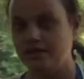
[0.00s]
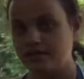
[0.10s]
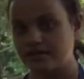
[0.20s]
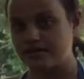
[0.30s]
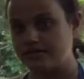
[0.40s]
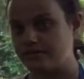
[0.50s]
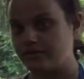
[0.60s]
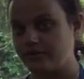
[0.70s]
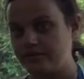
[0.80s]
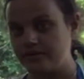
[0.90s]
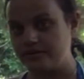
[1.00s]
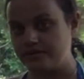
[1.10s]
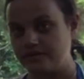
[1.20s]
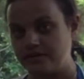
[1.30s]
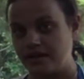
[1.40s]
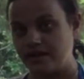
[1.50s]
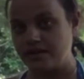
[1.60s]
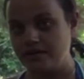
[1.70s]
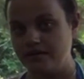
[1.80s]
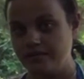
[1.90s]
This is what we would use as an
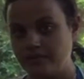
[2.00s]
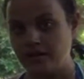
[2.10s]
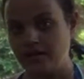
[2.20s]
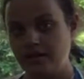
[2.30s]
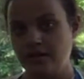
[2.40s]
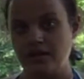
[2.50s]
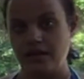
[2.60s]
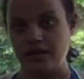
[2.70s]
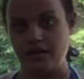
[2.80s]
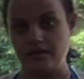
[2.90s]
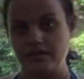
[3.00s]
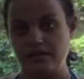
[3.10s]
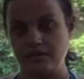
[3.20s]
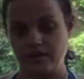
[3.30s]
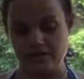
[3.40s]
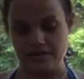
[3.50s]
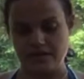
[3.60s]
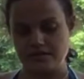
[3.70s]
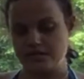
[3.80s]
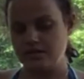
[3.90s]
anchor, and then we
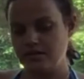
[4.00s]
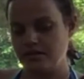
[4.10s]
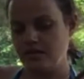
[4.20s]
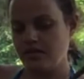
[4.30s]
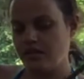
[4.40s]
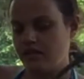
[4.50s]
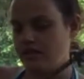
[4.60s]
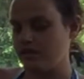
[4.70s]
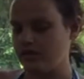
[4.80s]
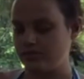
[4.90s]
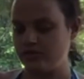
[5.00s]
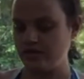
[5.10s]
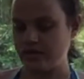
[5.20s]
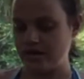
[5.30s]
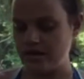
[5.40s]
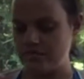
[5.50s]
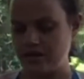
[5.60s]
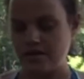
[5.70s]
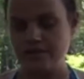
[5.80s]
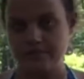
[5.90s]
attached the loop to a
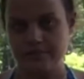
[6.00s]
carabiner.